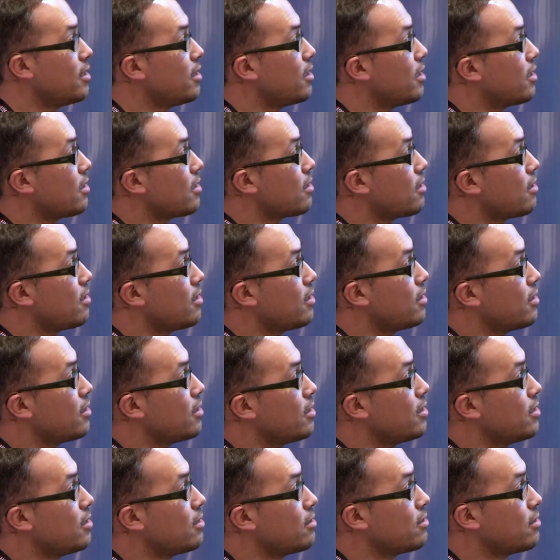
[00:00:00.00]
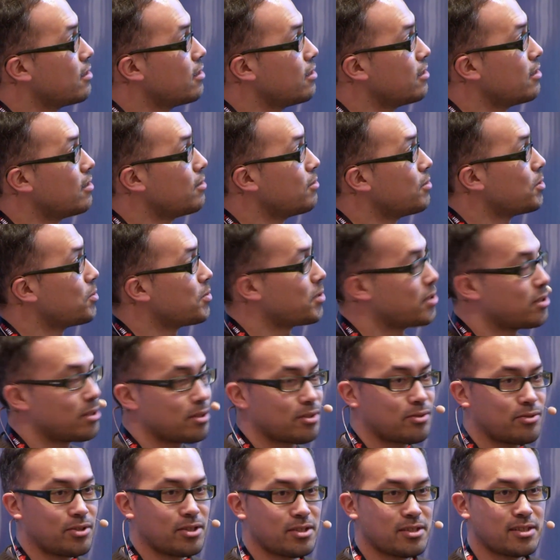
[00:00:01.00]
the other thing is what we call
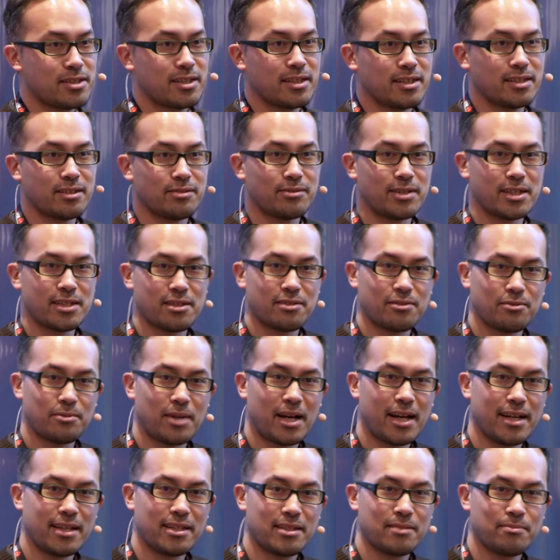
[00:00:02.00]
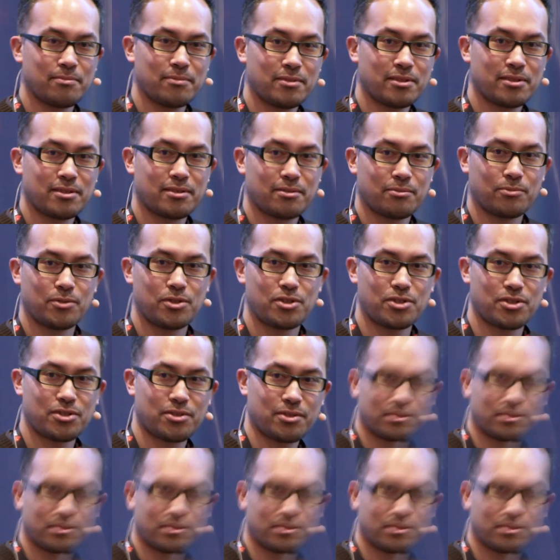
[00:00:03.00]
cross-sell, right? So items which